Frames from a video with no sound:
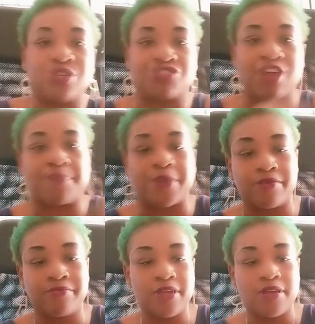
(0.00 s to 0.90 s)
to entrap
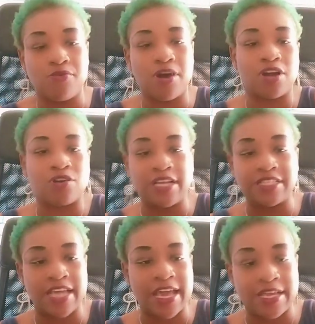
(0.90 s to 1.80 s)
him with her
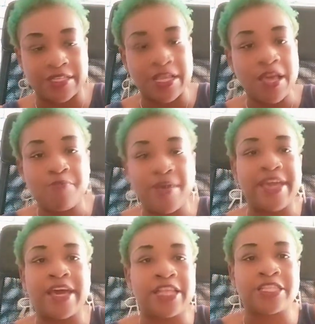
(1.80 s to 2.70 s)
crazy ass. But
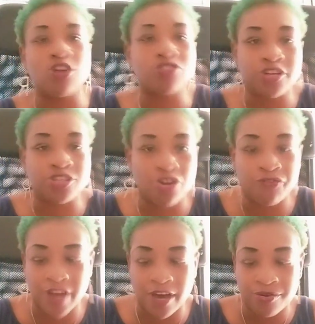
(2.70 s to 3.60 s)
he could have told you the
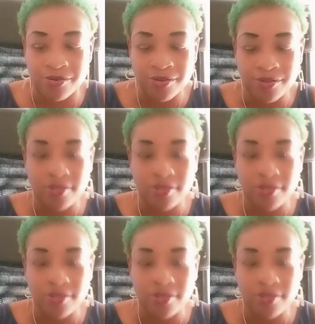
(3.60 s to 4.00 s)
truth though.